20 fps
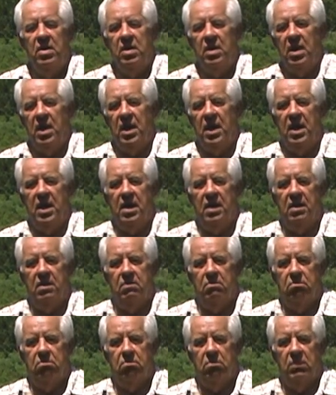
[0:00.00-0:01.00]

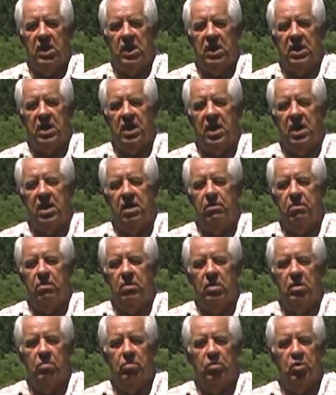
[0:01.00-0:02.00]
and make a
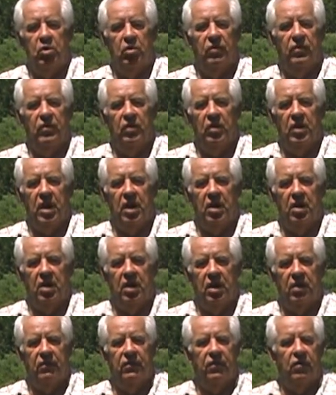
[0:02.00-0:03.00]
beautiful
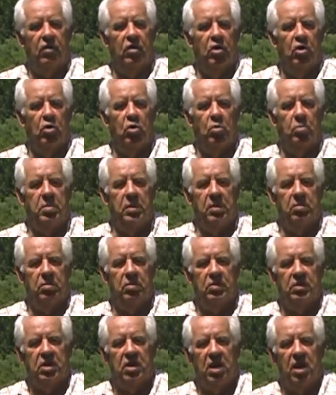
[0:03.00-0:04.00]
area for local people
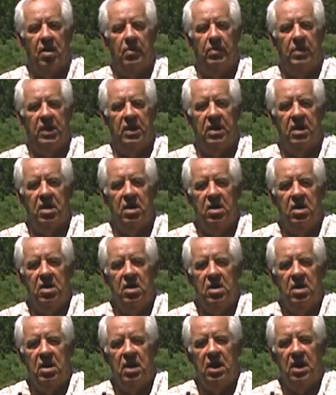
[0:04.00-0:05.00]
to come
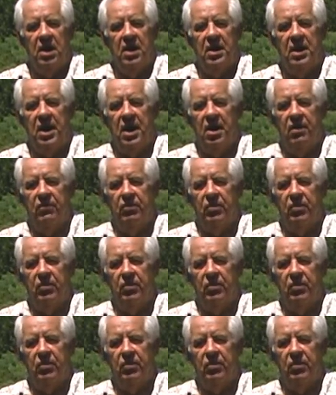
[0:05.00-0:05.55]
and have